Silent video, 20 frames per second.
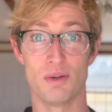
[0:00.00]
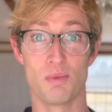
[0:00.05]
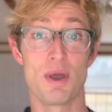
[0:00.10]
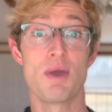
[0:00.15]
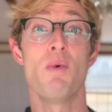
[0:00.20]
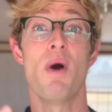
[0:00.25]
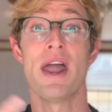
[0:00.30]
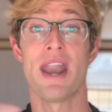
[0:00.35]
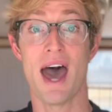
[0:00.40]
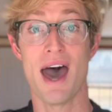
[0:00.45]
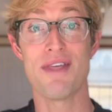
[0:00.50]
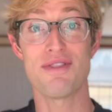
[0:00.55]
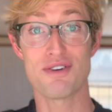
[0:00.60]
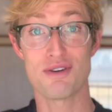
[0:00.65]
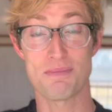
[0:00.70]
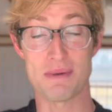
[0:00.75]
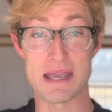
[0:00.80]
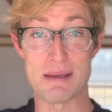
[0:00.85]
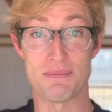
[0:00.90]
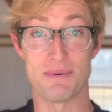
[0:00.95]
We want other
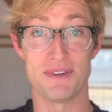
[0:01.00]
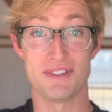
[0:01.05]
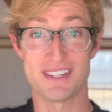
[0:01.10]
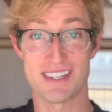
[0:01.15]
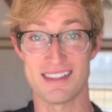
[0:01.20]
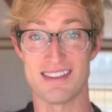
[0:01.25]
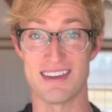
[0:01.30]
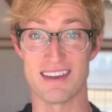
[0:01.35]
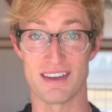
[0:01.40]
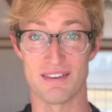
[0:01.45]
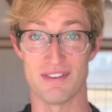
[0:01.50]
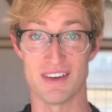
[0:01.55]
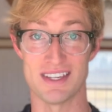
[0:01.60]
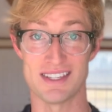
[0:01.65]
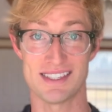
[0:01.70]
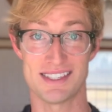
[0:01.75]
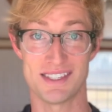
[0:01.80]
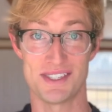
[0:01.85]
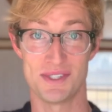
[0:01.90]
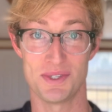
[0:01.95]
people to think of
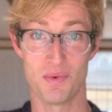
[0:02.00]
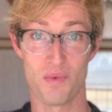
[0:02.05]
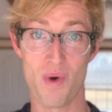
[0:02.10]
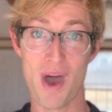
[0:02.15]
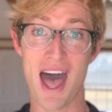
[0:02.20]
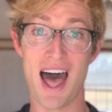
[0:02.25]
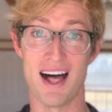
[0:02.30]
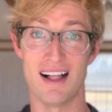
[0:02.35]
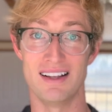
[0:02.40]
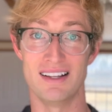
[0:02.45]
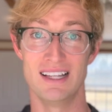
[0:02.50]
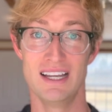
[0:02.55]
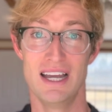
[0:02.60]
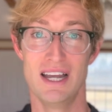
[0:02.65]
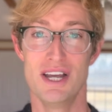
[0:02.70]
us well.